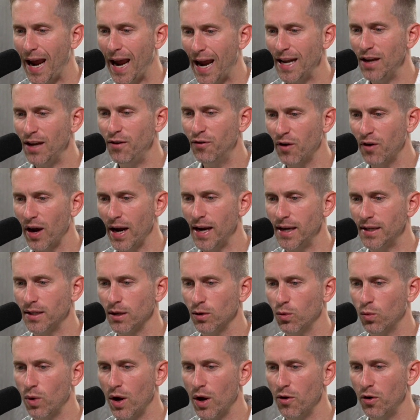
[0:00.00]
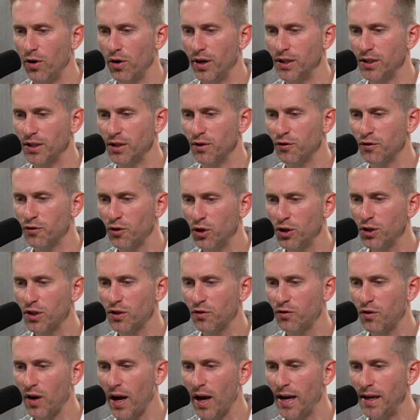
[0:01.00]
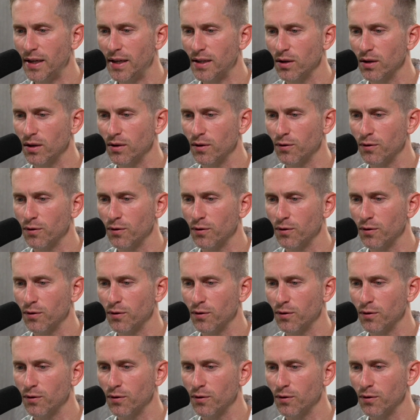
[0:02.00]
any fight, whether it is the first fight